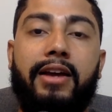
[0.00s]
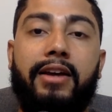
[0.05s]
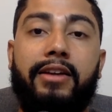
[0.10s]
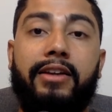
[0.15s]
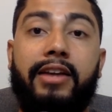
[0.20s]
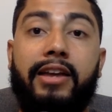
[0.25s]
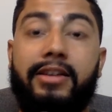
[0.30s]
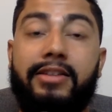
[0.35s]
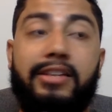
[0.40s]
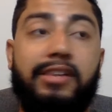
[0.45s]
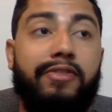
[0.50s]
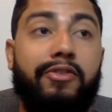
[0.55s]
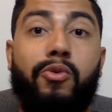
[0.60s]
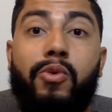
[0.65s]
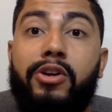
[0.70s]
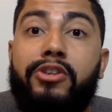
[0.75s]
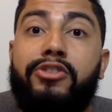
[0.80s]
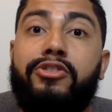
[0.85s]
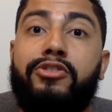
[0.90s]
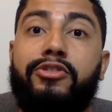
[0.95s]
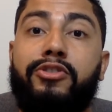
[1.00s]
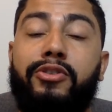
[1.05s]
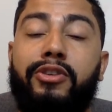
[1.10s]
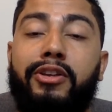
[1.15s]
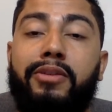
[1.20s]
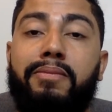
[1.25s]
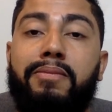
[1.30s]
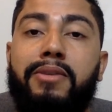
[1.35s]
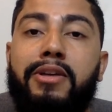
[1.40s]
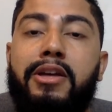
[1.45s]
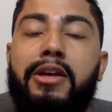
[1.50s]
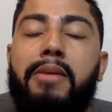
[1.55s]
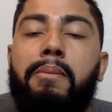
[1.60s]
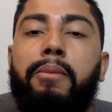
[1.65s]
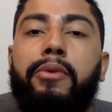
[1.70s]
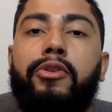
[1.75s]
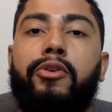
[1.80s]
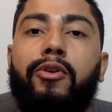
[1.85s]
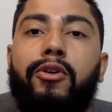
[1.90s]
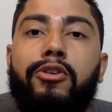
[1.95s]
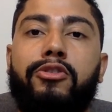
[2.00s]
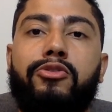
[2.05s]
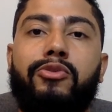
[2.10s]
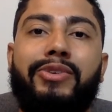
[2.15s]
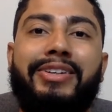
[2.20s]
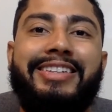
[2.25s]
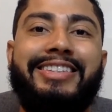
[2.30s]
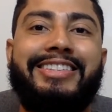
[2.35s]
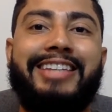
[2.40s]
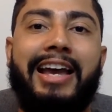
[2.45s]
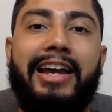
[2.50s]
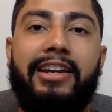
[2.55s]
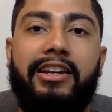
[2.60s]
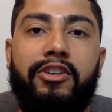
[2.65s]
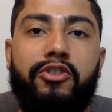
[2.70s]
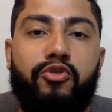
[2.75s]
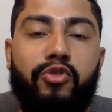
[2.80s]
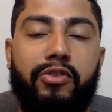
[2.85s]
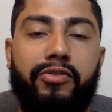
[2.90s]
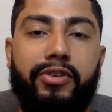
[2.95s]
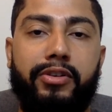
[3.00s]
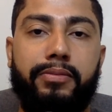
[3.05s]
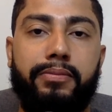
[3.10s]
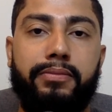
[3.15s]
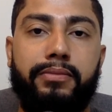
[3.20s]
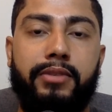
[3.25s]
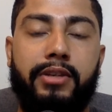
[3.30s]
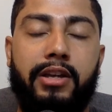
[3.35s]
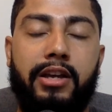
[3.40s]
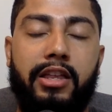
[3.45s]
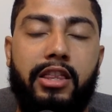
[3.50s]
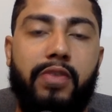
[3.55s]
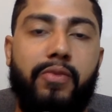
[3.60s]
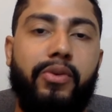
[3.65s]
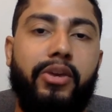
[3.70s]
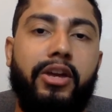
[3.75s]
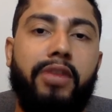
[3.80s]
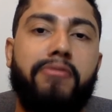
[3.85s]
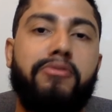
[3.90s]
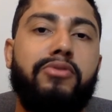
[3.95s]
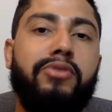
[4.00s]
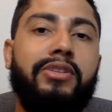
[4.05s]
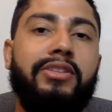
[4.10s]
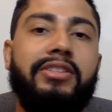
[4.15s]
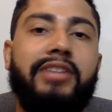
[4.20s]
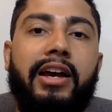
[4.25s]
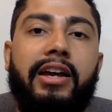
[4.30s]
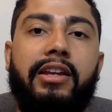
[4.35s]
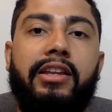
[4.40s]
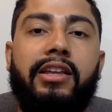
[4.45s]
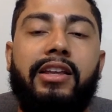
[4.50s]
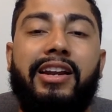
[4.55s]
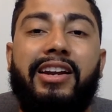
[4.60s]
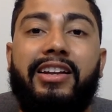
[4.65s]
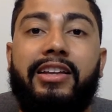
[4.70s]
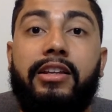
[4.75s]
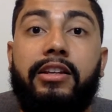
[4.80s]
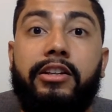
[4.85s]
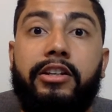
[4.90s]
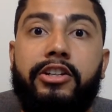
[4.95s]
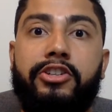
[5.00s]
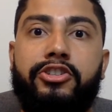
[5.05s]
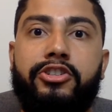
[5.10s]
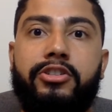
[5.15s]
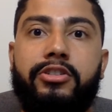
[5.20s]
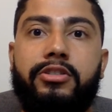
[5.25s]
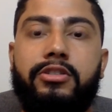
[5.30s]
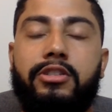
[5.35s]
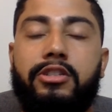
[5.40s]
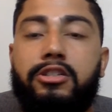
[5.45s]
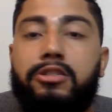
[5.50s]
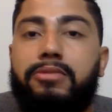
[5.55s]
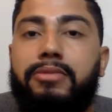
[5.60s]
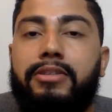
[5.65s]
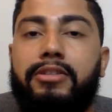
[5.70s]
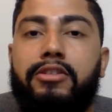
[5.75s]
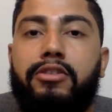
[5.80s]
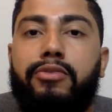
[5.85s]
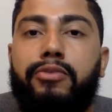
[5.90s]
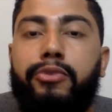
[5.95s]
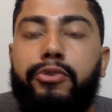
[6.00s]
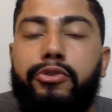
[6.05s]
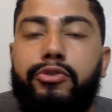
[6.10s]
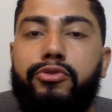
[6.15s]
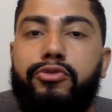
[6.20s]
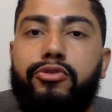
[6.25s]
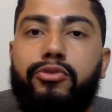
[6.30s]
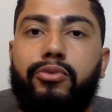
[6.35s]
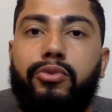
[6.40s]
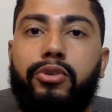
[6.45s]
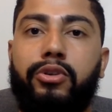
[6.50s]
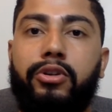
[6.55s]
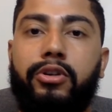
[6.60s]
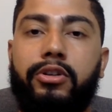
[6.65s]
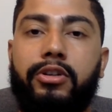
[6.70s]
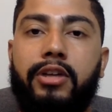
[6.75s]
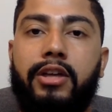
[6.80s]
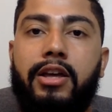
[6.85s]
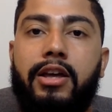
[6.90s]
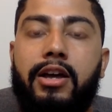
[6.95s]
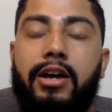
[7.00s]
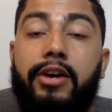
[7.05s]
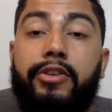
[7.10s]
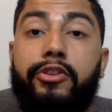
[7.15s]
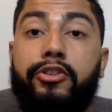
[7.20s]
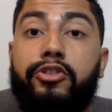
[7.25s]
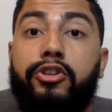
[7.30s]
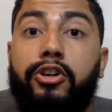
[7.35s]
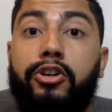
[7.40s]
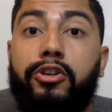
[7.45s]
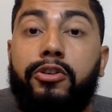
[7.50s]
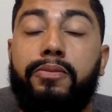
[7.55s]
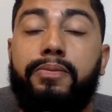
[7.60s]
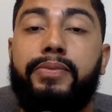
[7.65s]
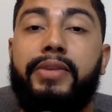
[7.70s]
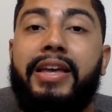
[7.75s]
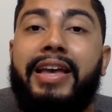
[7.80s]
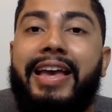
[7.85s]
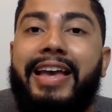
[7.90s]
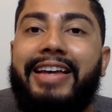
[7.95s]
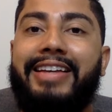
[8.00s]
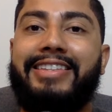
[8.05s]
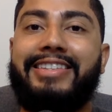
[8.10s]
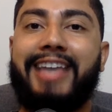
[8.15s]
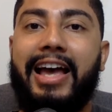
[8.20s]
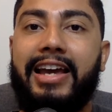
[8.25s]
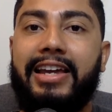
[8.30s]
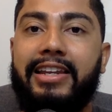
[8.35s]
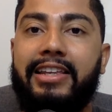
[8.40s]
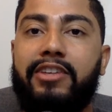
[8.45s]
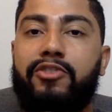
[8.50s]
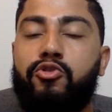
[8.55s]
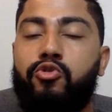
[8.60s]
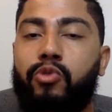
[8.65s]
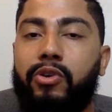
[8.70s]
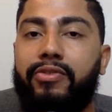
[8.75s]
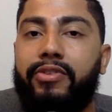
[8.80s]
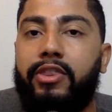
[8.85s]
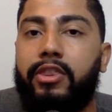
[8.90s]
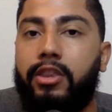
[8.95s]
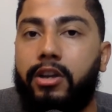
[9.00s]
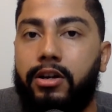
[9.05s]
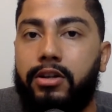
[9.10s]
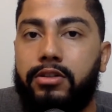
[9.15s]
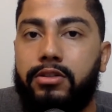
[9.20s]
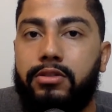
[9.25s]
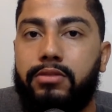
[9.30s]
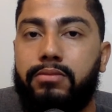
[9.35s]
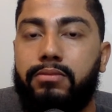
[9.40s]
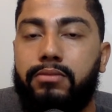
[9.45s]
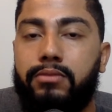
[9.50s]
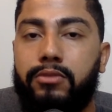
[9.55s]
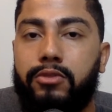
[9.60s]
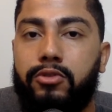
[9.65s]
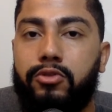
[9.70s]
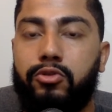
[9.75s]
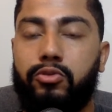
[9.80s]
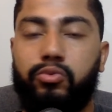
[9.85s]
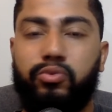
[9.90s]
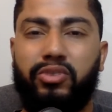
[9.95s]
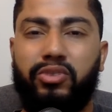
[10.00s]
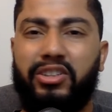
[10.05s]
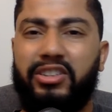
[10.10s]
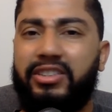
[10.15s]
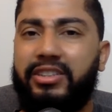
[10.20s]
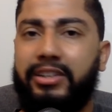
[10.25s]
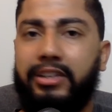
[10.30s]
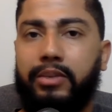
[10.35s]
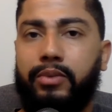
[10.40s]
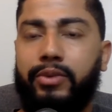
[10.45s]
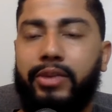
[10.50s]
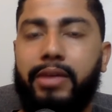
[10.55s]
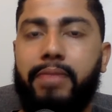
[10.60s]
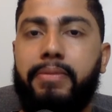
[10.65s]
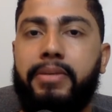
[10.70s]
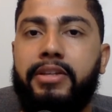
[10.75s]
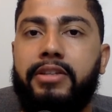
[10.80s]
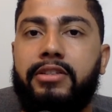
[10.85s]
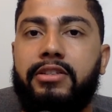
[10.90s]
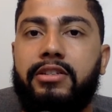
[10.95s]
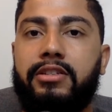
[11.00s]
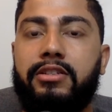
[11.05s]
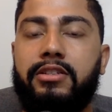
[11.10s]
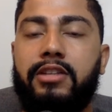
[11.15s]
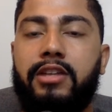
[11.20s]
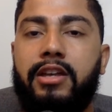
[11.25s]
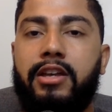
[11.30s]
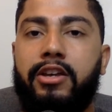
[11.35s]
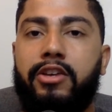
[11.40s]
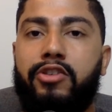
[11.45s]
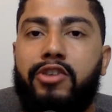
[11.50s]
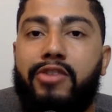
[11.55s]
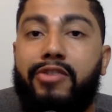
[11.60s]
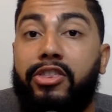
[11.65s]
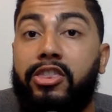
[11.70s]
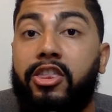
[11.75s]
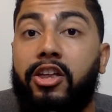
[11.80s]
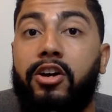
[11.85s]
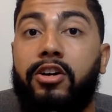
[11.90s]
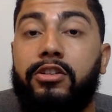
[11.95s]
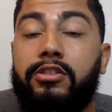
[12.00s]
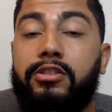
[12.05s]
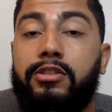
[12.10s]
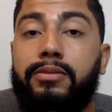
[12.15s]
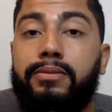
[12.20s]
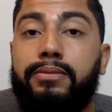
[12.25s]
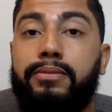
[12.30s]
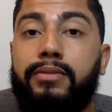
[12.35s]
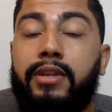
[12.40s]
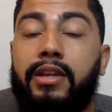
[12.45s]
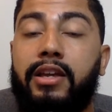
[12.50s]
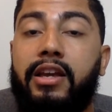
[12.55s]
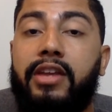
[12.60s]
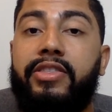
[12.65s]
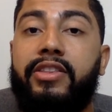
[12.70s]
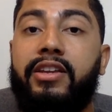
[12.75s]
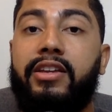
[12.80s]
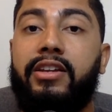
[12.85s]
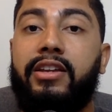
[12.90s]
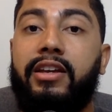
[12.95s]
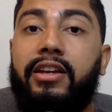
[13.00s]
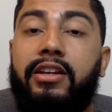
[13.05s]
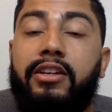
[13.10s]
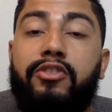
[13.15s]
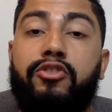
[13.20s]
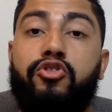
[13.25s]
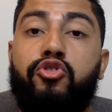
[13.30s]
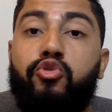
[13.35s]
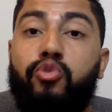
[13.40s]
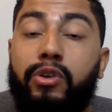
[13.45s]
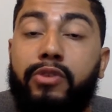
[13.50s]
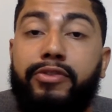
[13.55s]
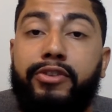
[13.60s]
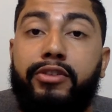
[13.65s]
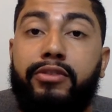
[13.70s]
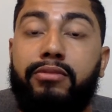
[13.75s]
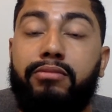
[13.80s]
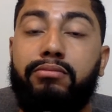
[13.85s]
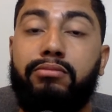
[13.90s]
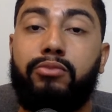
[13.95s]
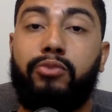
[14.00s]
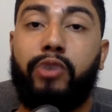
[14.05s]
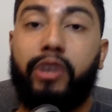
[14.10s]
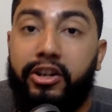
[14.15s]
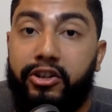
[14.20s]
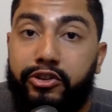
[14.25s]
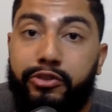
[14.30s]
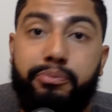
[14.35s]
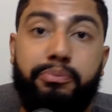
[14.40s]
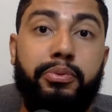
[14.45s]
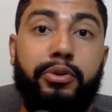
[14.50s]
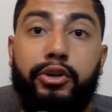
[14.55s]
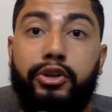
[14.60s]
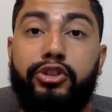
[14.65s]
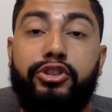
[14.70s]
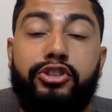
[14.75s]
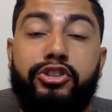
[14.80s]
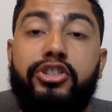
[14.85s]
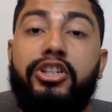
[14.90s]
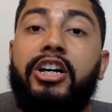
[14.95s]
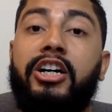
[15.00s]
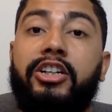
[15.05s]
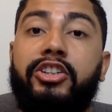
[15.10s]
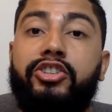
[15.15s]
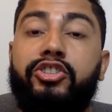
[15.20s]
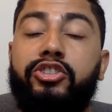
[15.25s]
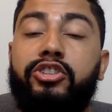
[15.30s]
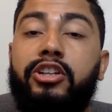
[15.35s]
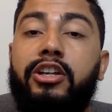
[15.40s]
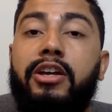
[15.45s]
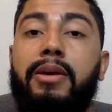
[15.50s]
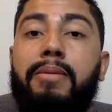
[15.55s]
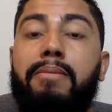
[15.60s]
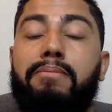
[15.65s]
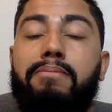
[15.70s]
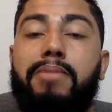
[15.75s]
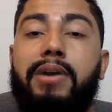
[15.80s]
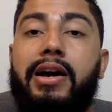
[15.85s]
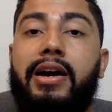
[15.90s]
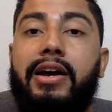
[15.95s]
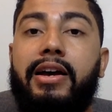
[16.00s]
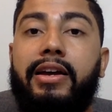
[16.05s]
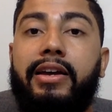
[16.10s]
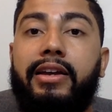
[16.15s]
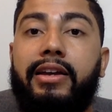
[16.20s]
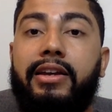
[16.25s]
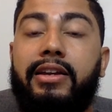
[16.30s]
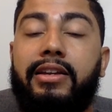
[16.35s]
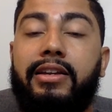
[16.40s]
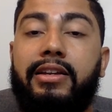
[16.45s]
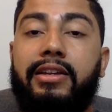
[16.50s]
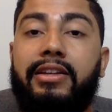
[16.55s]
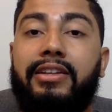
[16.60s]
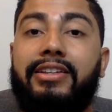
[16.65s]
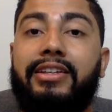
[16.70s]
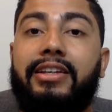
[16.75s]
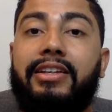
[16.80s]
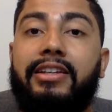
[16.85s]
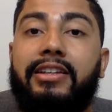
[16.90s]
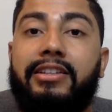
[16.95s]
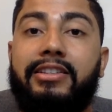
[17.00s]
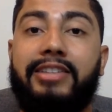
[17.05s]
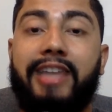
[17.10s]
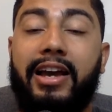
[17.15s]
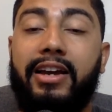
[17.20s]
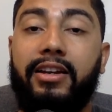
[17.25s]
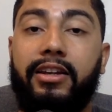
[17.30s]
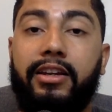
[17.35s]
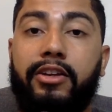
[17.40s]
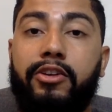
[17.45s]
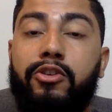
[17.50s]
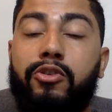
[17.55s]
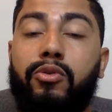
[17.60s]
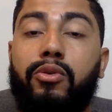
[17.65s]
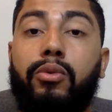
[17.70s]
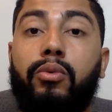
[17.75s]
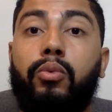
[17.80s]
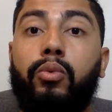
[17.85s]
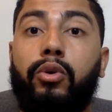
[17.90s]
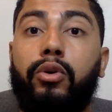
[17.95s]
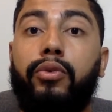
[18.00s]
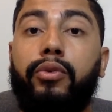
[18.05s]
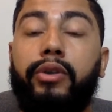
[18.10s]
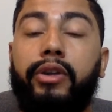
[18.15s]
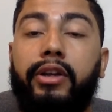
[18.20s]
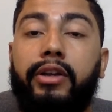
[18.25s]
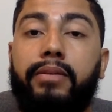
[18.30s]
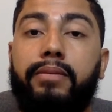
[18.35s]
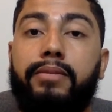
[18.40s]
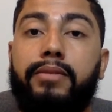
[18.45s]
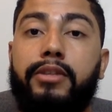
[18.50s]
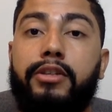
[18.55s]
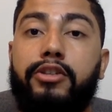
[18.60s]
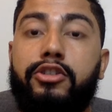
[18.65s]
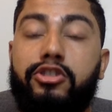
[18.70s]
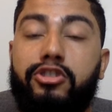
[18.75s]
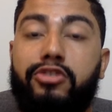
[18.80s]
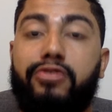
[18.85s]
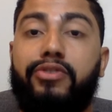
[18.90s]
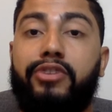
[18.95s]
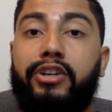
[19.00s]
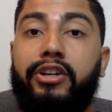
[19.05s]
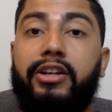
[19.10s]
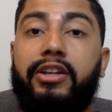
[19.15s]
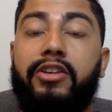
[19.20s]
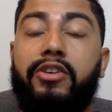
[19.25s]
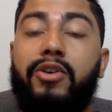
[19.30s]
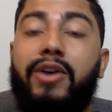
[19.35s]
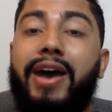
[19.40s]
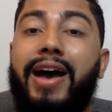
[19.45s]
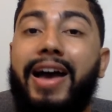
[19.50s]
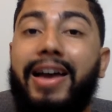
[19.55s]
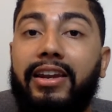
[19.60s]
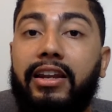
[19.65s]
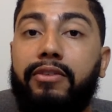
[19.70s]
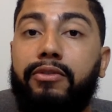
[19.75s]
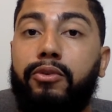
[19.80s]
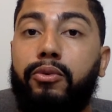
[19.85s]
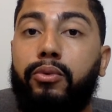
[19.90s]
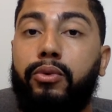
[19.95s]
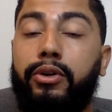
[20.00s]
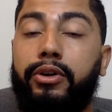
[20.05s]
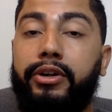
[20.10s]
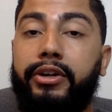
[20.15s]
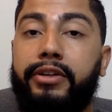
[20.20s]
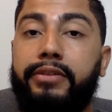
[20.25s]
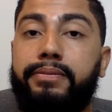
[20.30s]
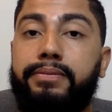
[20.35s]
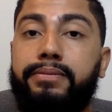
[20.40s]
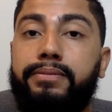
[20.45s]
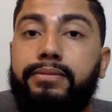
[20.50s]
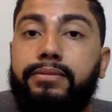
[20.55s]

yes, have a question to them, but they're also anxiety driven. And then when it comes to anxiety, a lot of clinicians, such as myself, will use the word, uh, the term anxiety driven thoughts. So realistically, what that means is you have a thought and then it is driven, right? It is pushed, nudged by an, an anxiety, you know, a worry, just a very, you know, high level worry.